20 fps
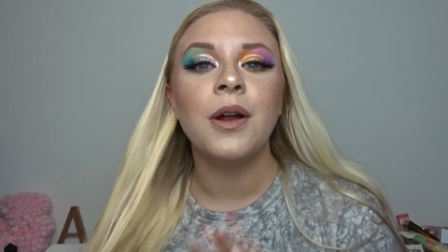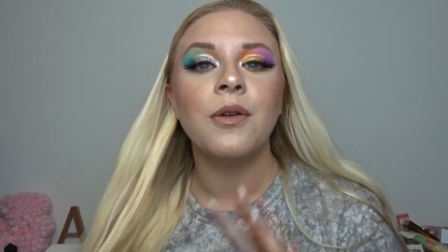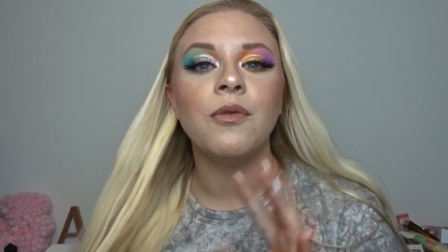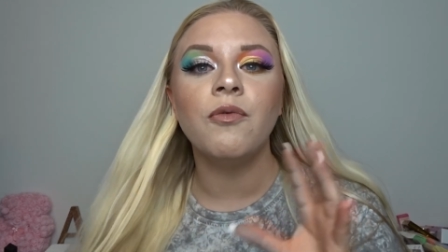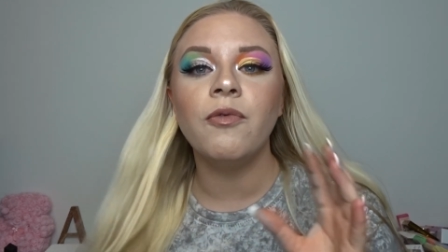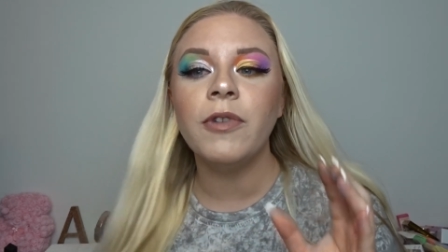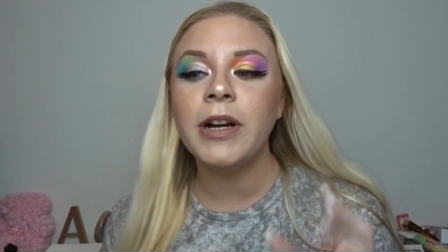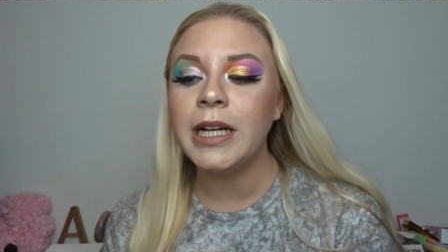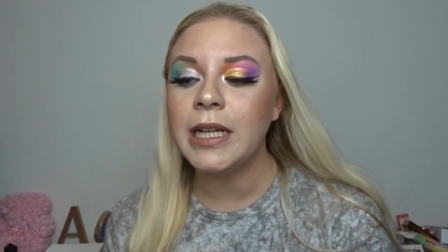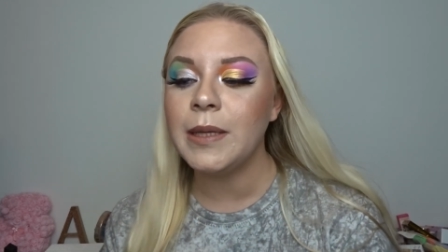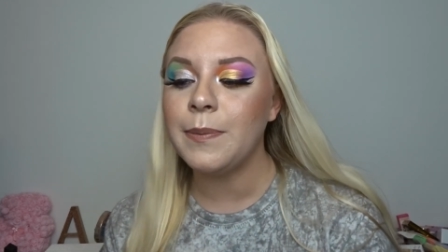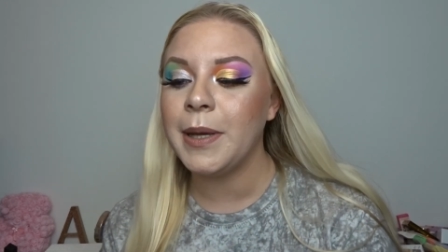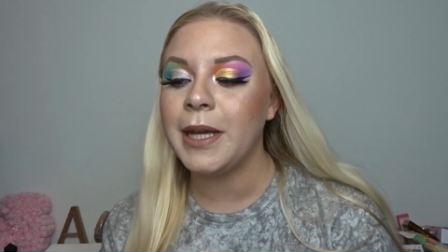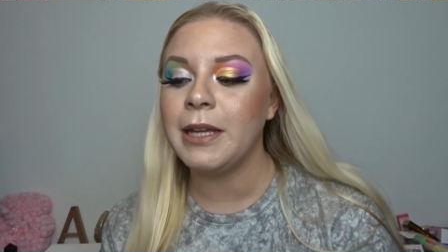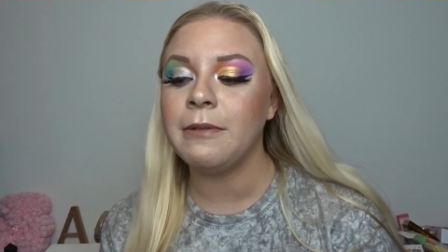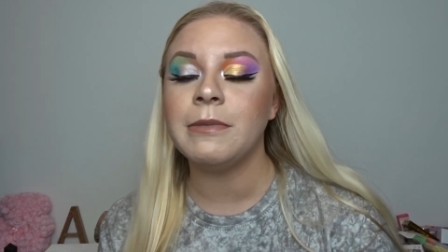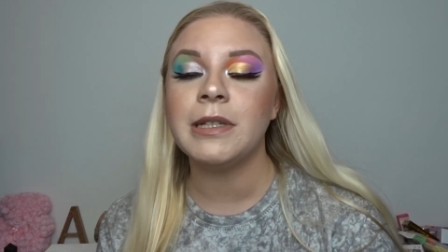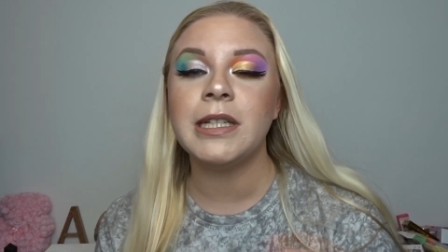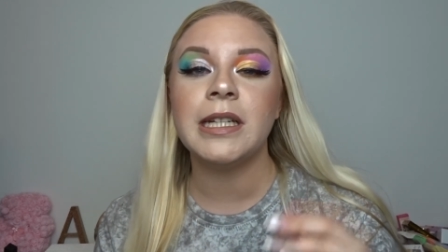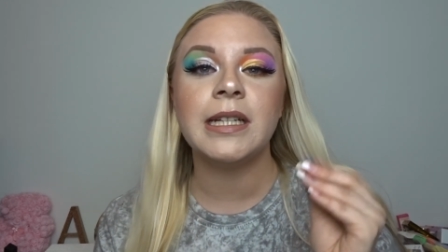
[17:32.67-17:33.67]
really
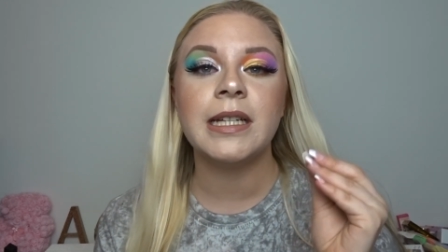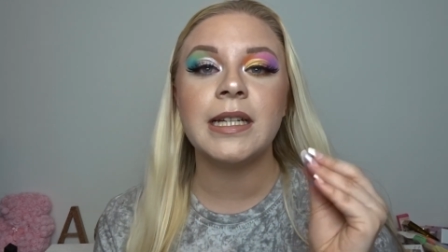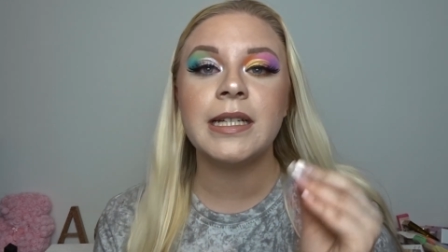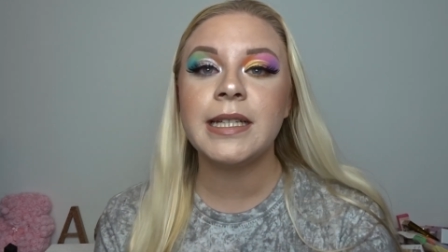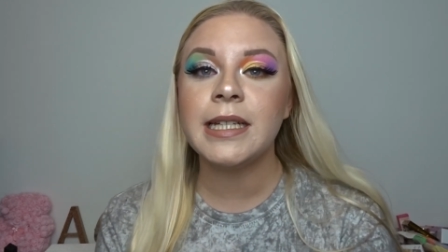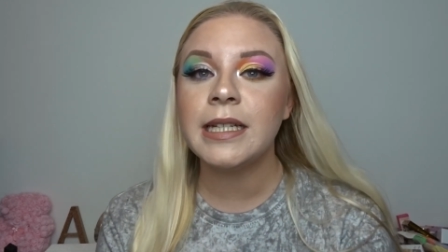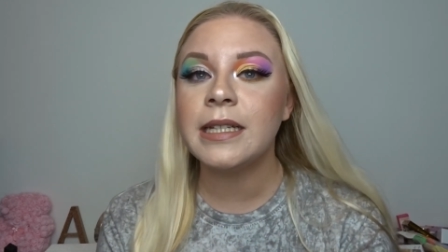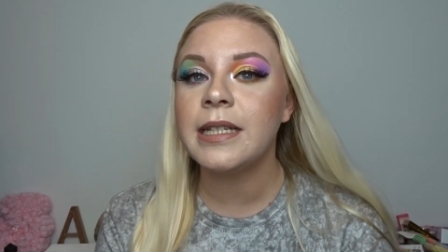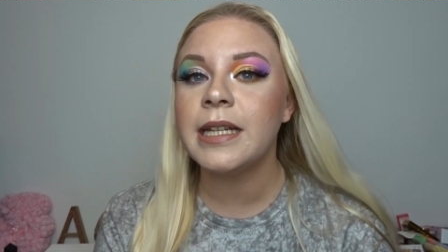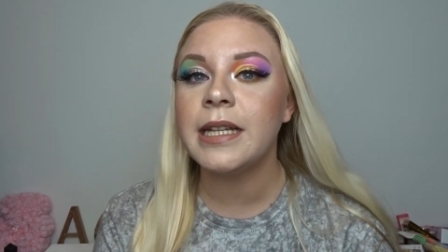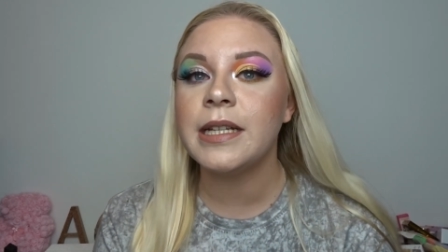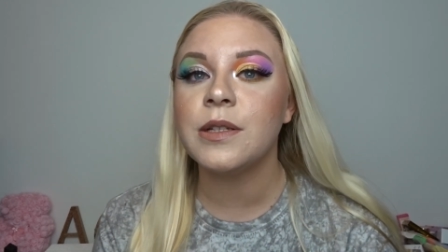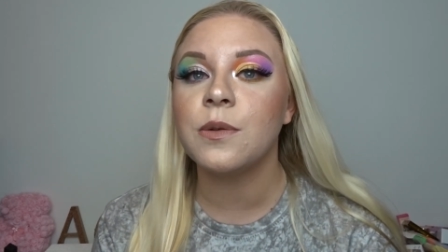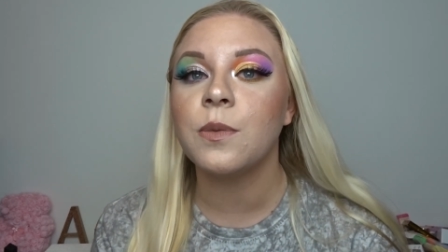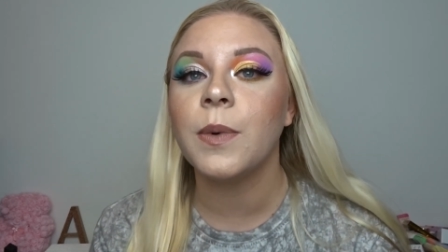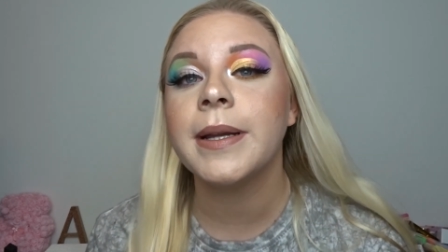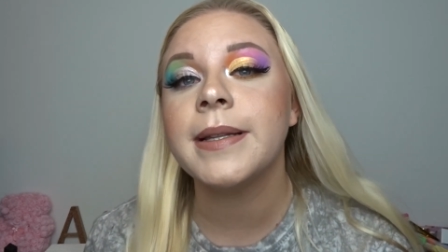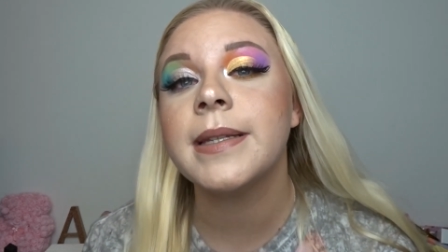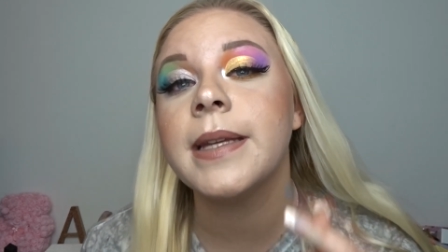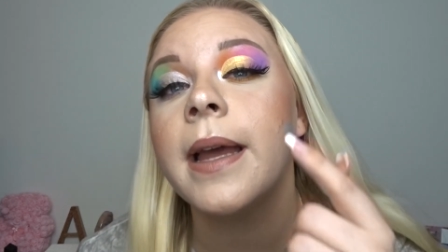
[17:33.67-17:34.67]
pigmented it didn't need to
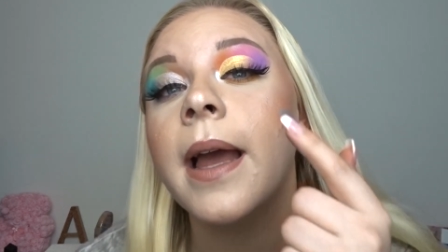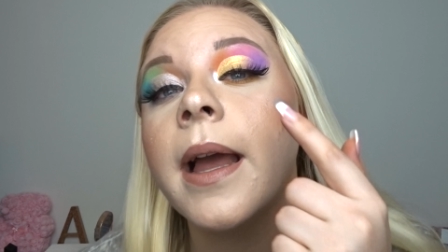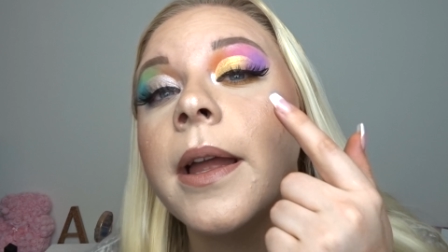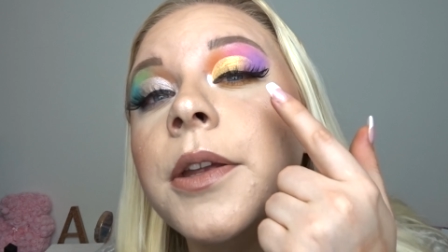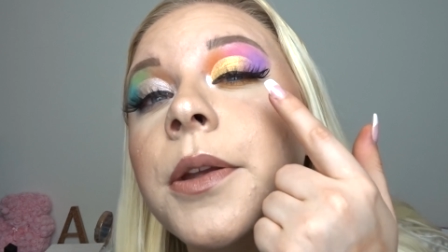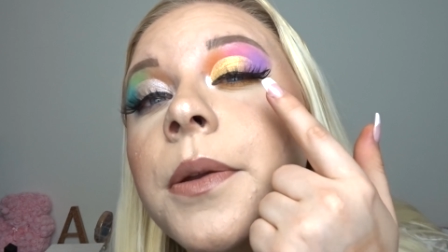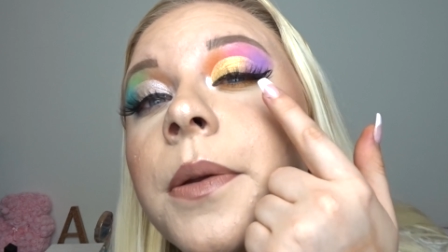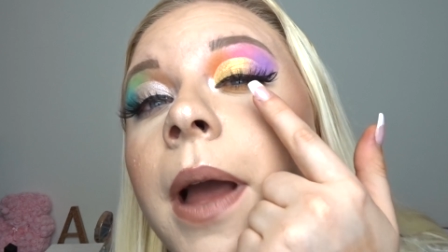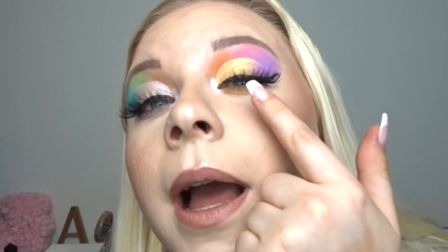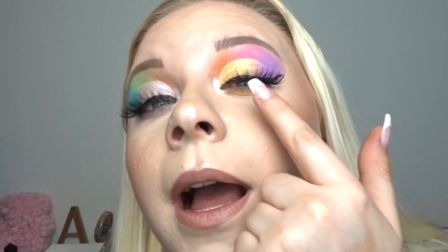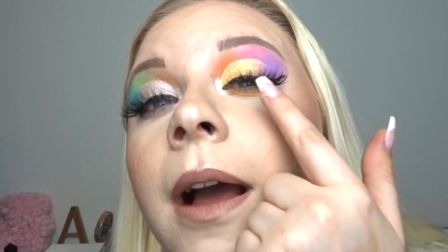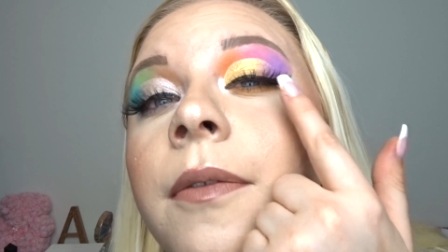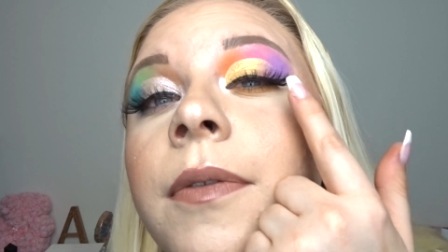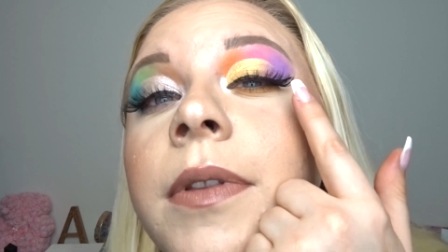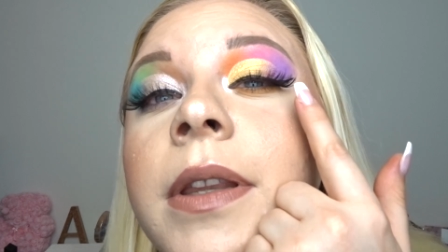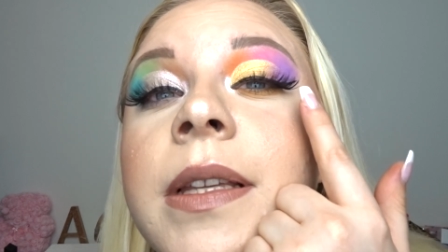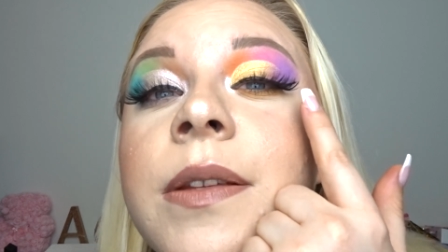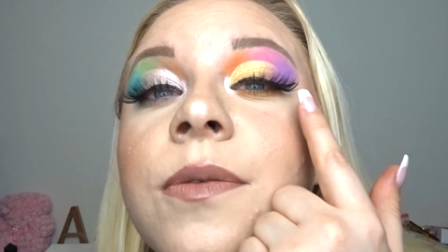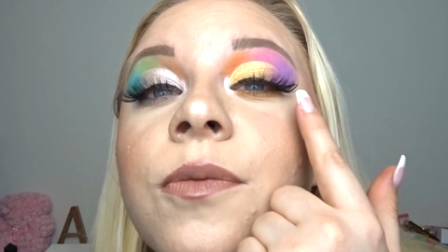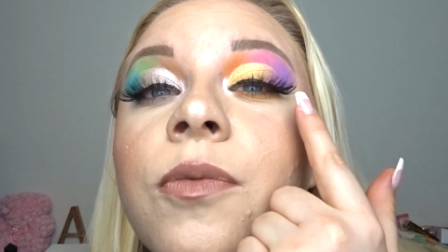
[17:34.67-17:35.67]
wet it and you
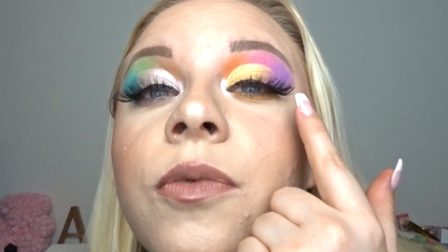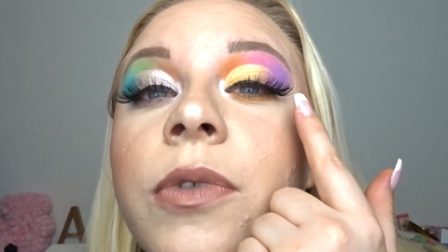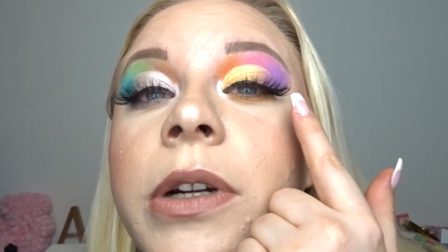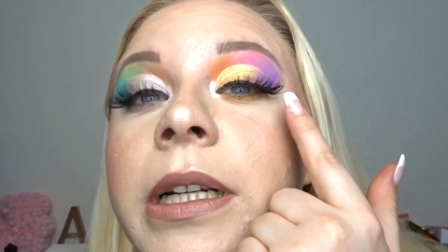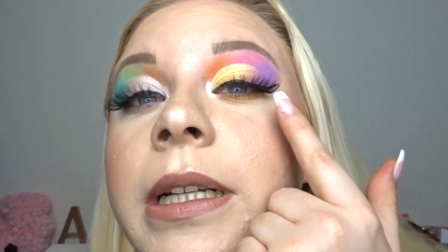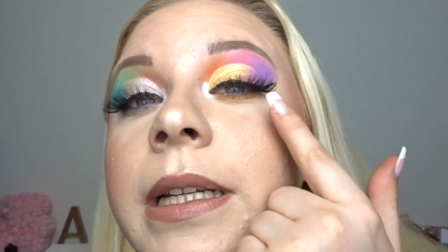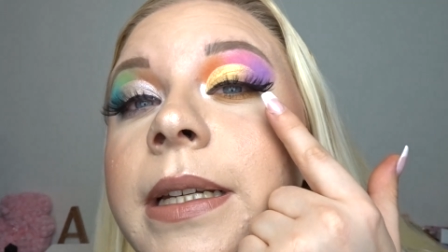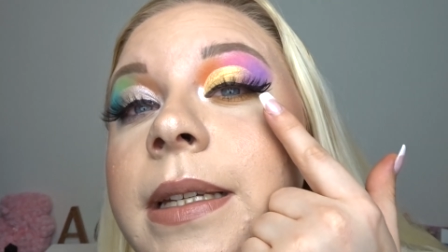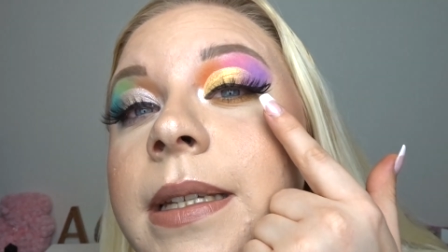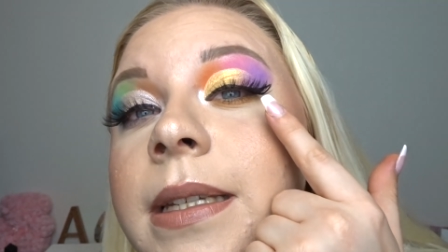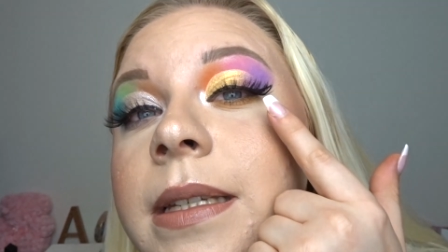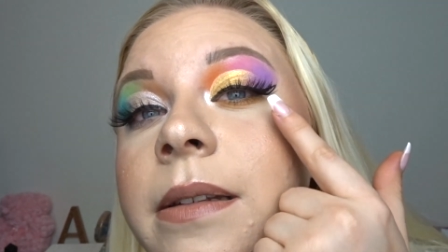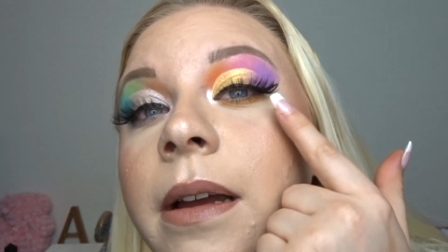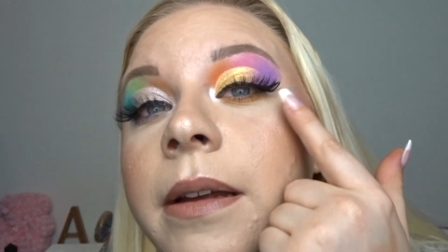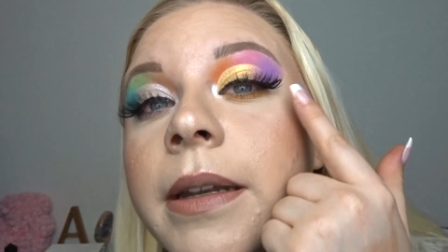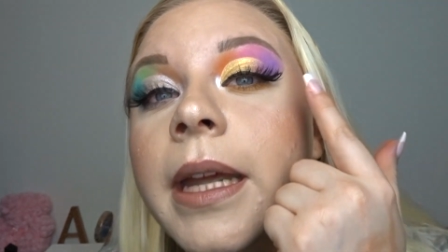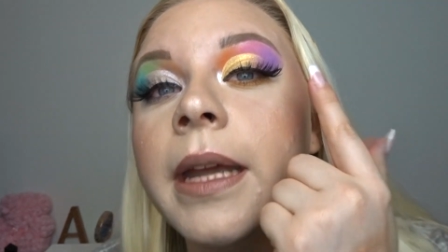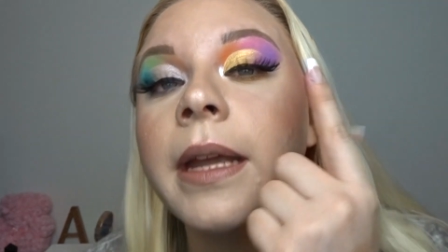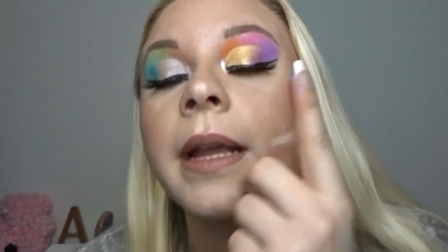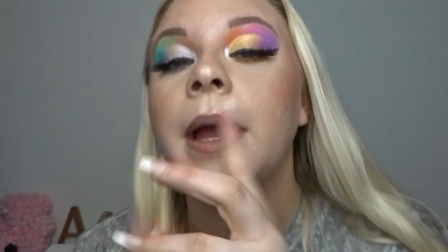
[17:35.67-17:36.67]
have this really
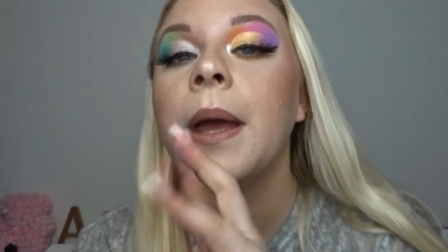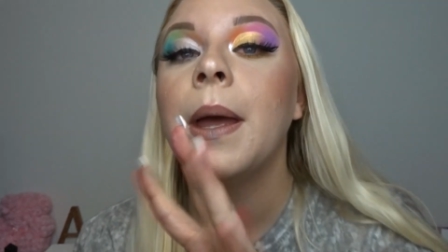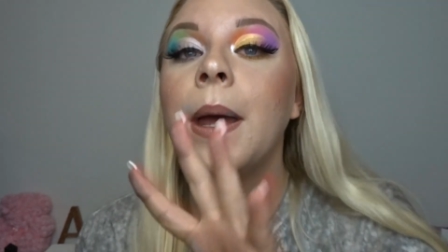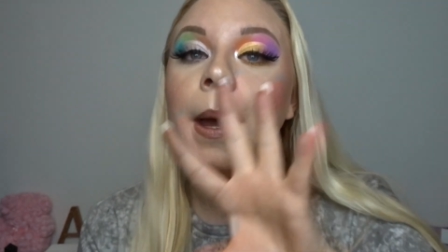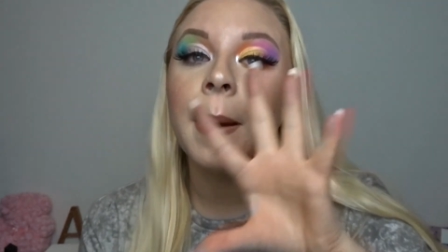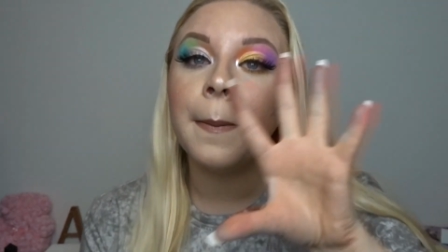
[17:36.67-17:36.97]
stunning